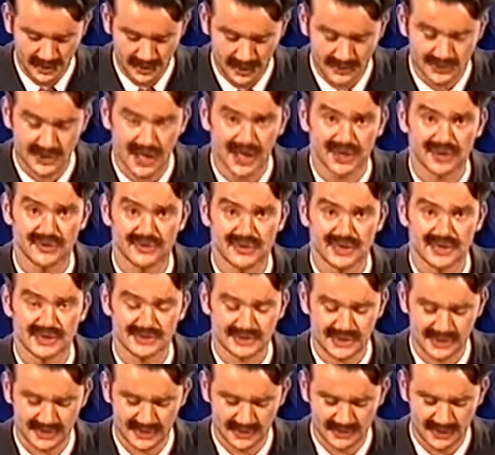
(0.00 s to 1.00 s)
January
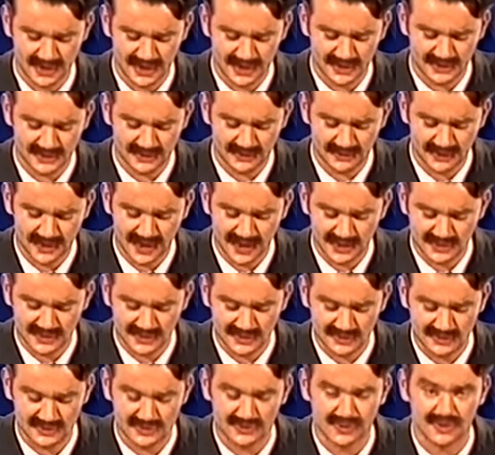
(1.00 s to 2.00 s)
sees the release of the next
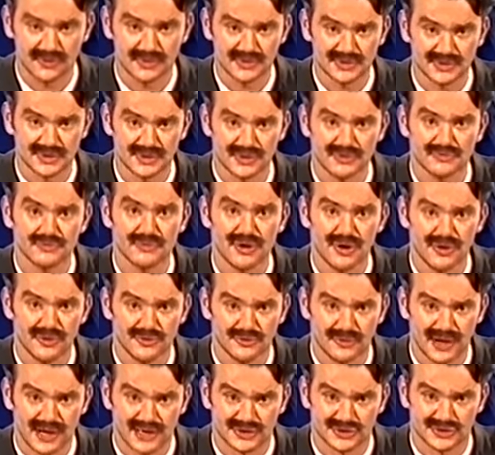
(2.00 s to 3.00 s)
installment in the
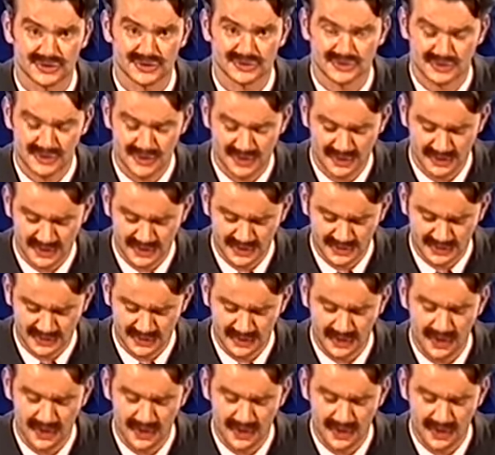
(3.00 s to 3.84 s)
Road Rash series,